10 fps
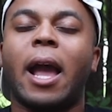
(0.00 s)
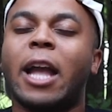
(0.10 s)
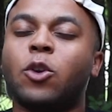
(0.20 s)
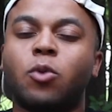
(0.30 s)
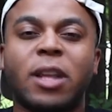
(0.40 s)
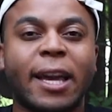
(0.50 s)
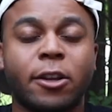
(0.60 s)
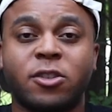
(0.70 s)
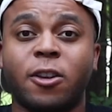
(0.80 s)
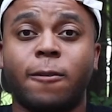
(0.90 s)
and you let
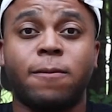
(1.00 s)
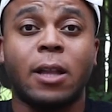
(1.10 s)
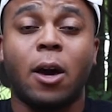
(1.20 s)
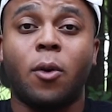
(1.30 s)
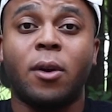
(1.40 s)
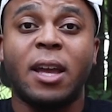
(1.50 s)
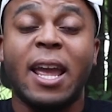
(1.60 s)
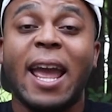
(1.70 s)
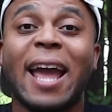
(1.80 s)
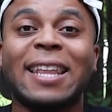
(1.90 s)
yourself flow.
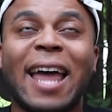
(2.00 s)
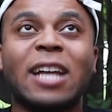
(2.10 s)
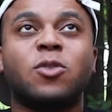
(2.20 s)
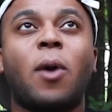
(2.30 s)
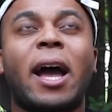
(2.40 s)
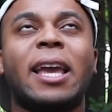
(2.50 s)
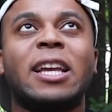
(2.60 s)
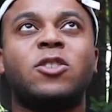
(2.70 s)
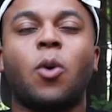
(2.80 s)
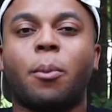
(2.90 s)
And that's why
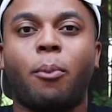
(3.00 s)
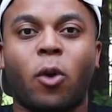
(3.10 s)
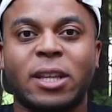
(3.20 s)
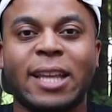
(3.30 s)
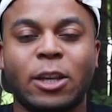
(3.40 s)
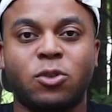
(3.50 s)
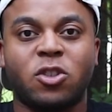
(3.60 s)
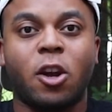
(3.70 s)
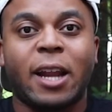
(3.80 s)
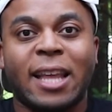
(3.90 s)
it's so important that you
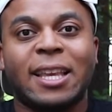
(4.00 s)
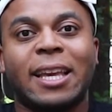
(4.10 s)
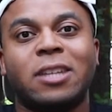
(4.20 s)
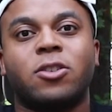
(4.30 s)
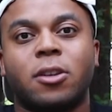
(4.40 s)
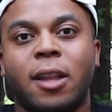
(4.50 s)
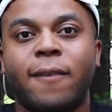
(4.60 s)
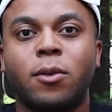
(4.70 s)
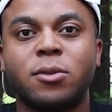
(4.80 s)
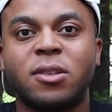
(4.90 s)
start at the easier
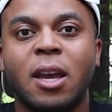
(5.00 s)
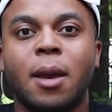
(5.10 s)
levels,